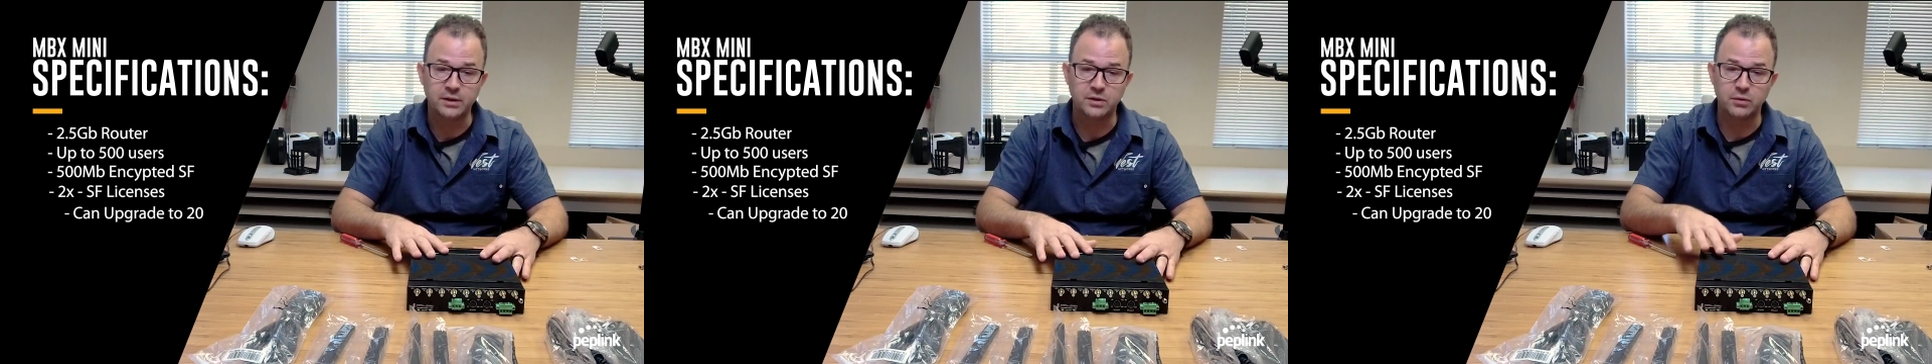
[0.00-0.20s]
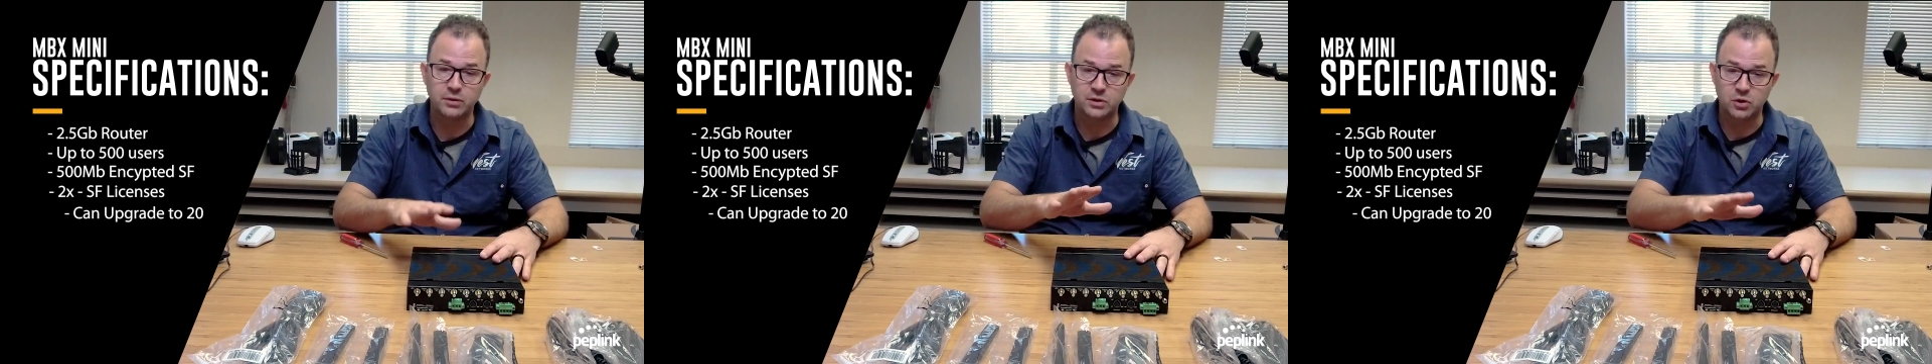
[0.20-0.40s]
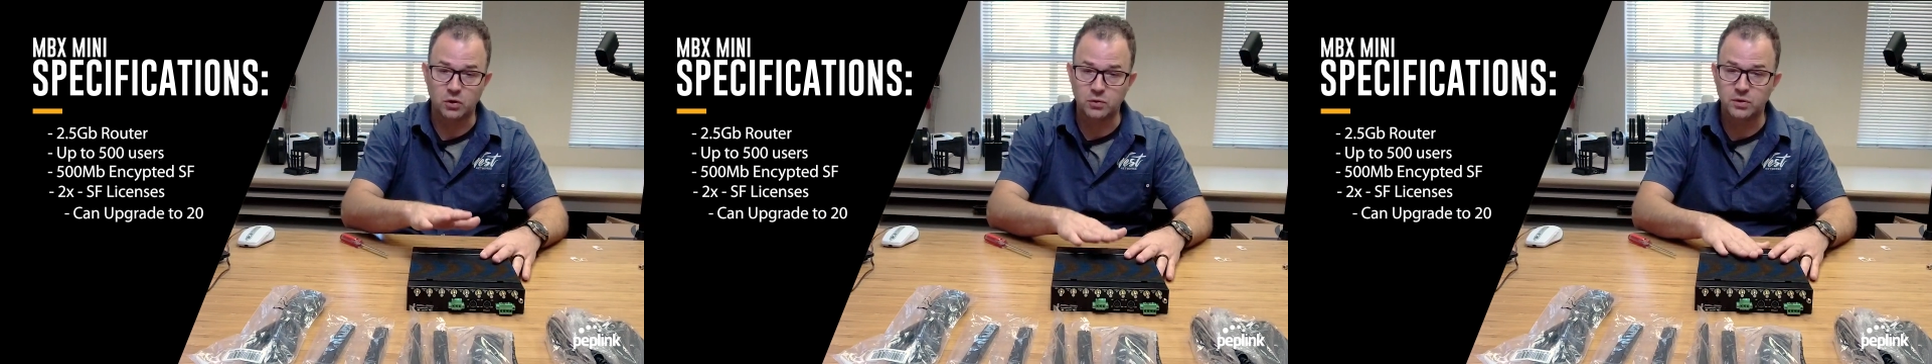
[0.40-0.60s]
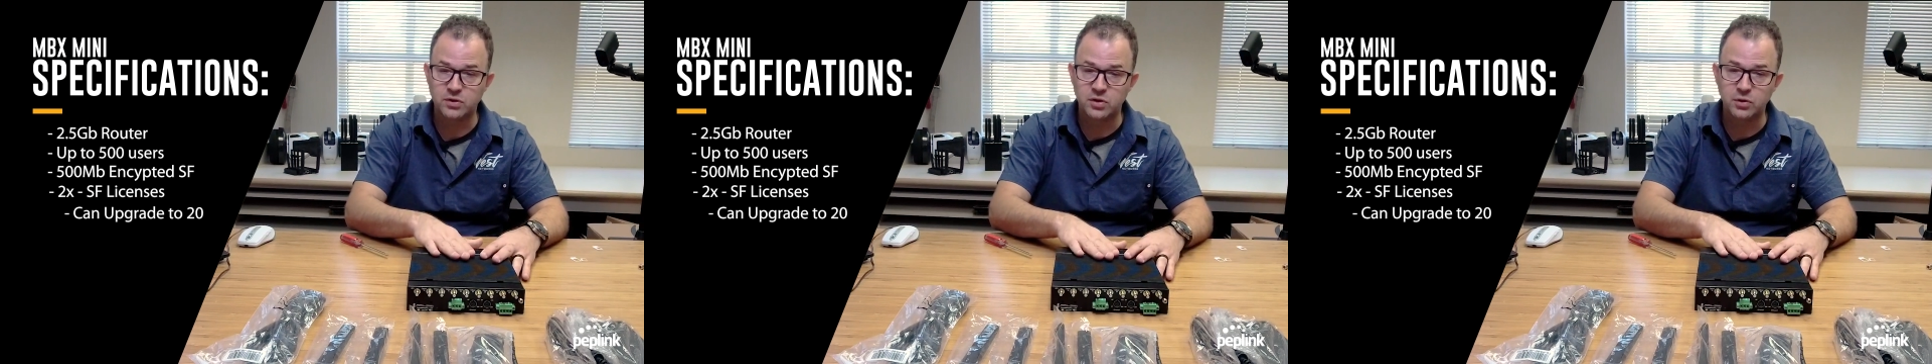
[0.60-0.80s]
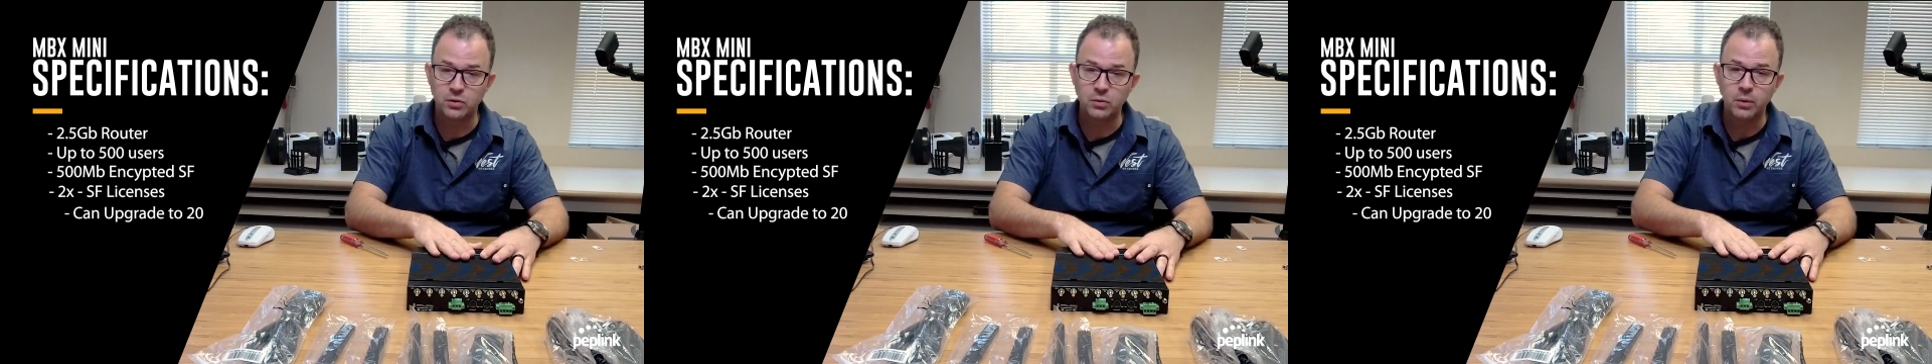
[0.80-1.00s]
So it starts with
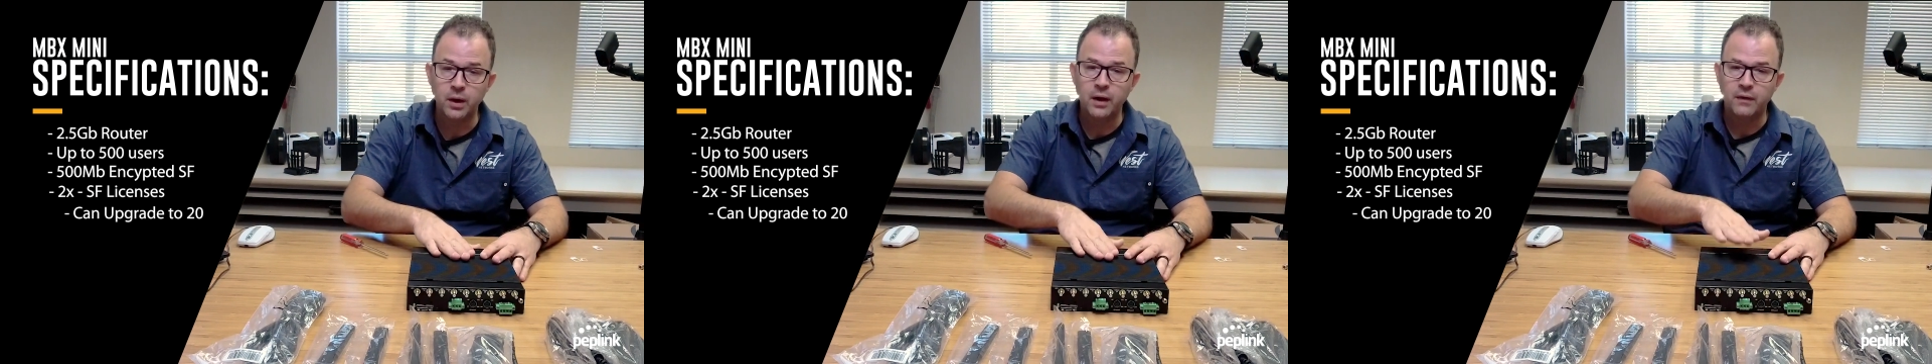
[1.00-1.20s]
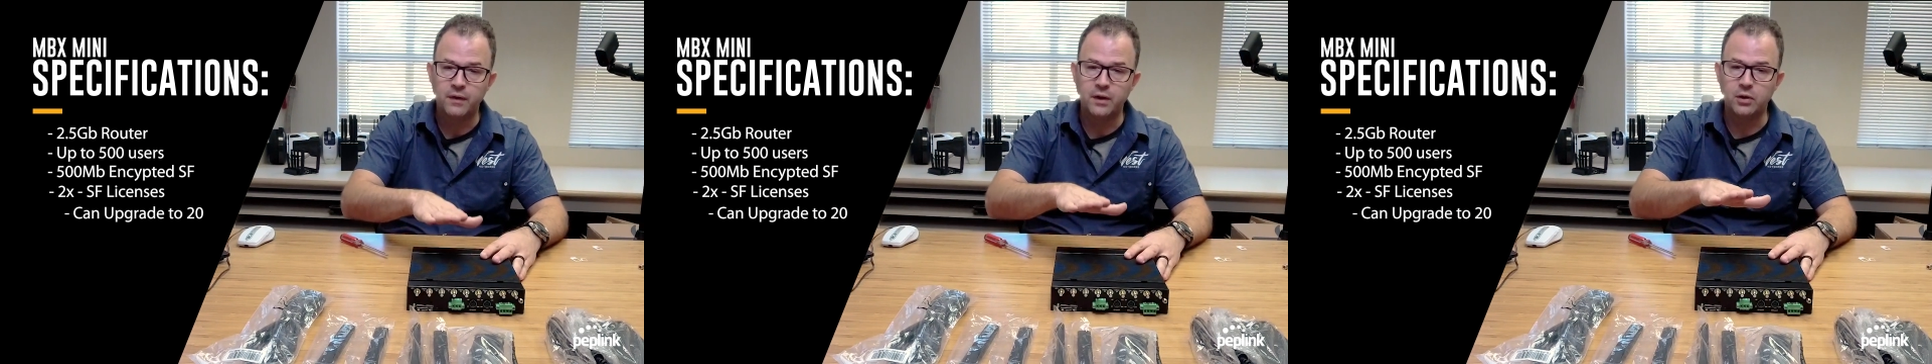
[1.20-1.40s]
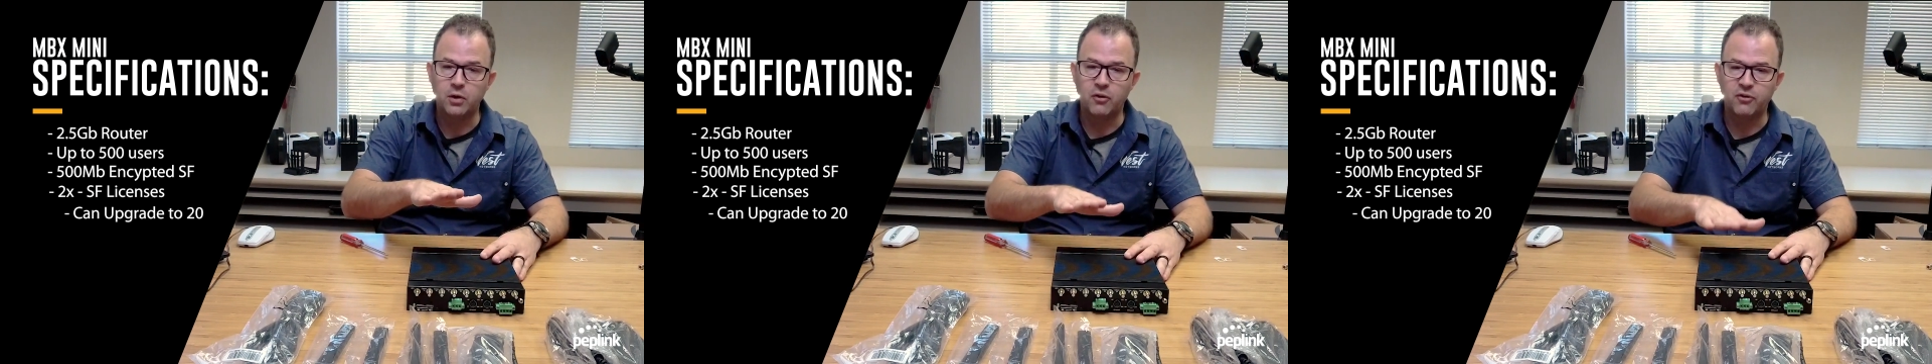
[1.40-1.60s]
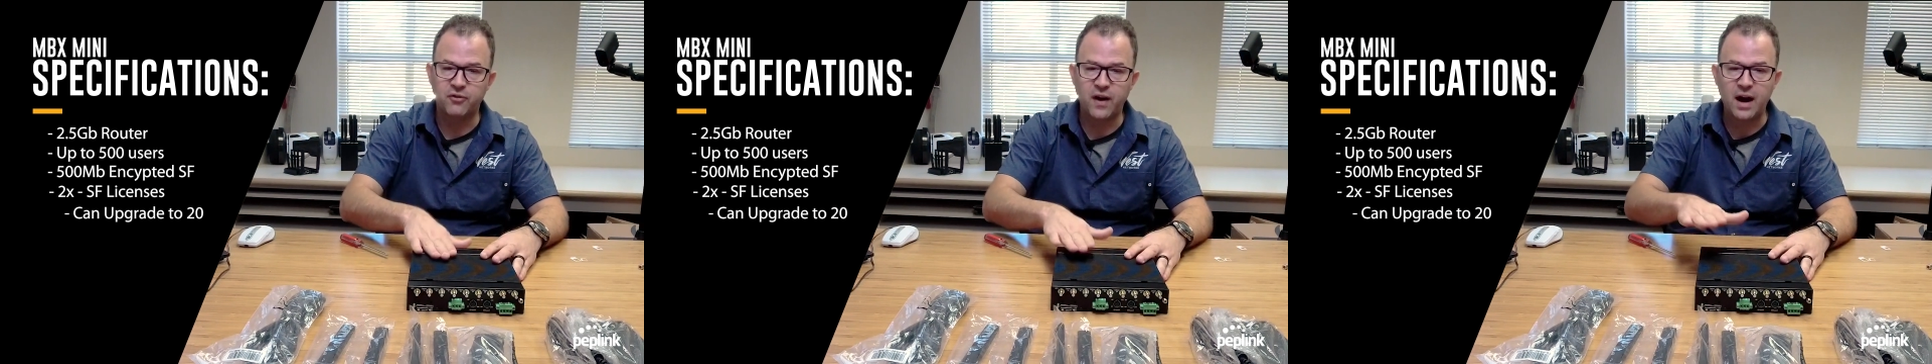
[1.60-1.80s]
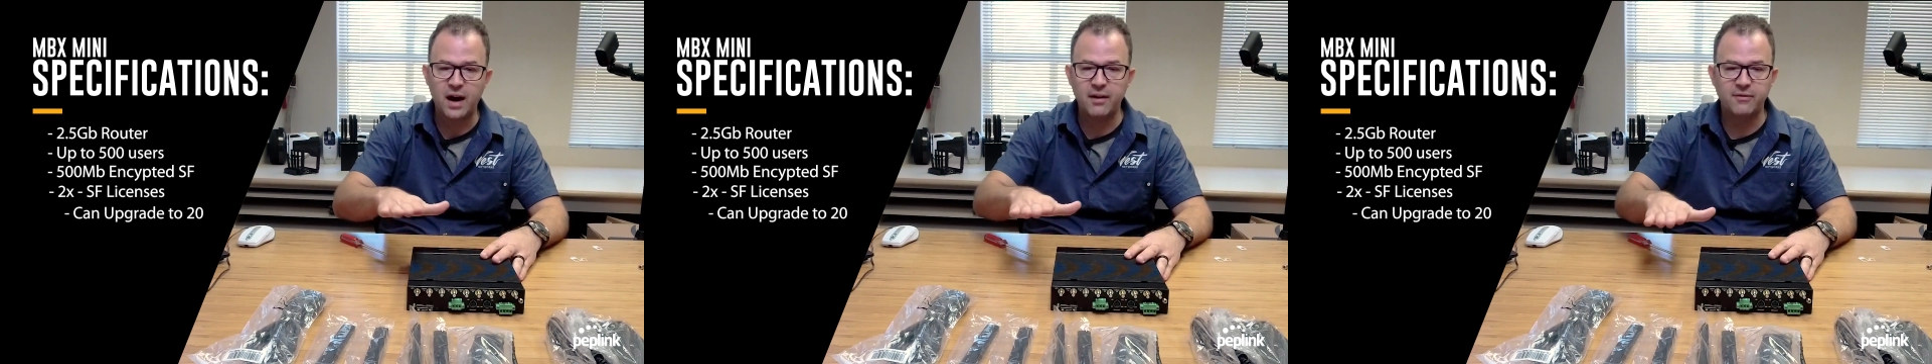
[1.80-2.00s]
2, then you go
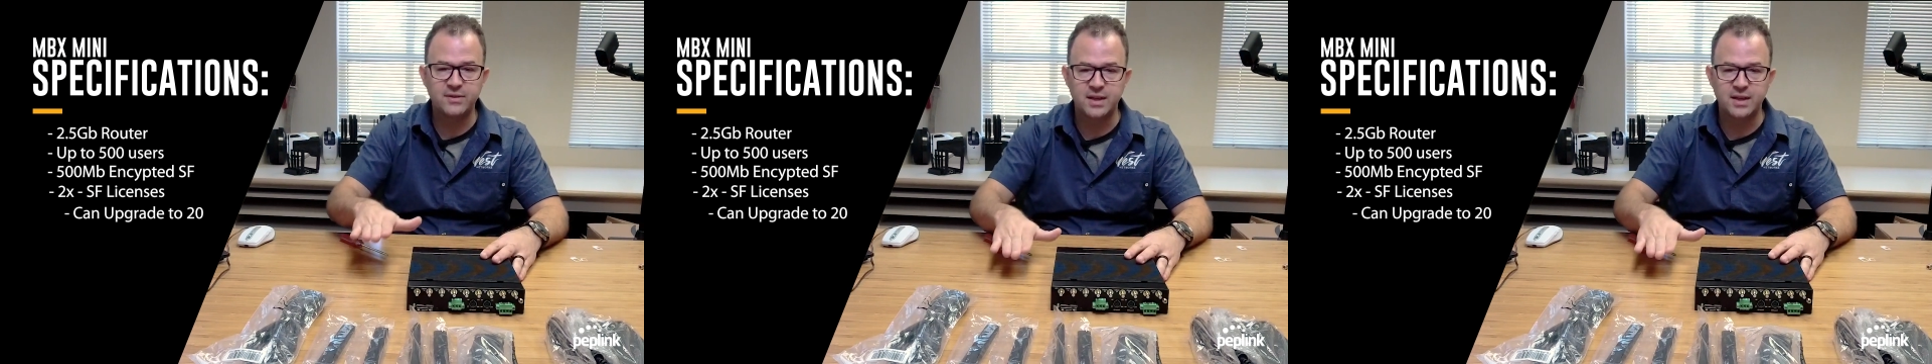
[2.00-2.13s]
5,